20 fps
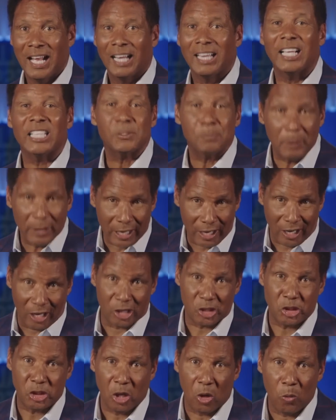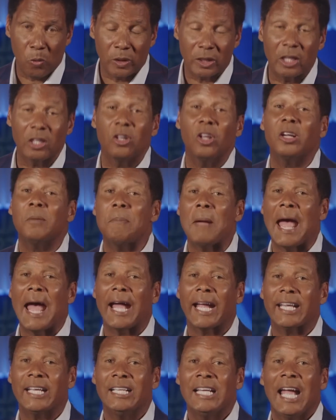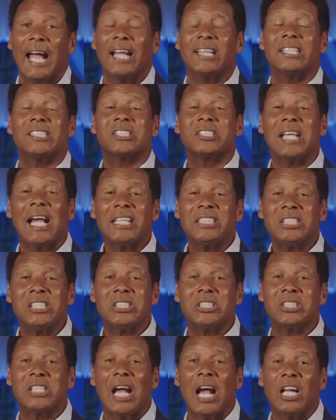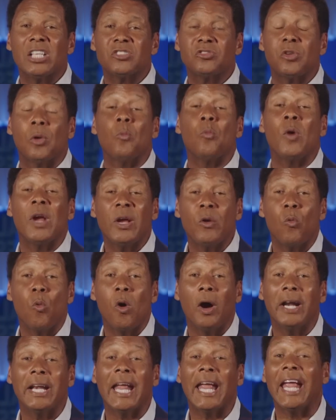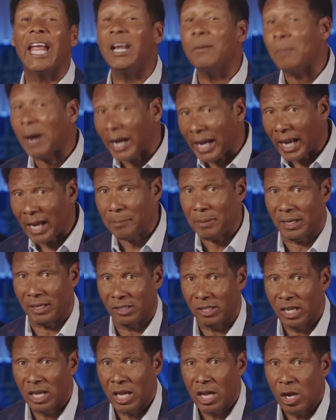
Let's begin our show with a look back at the sights and sounds from week one in Miami,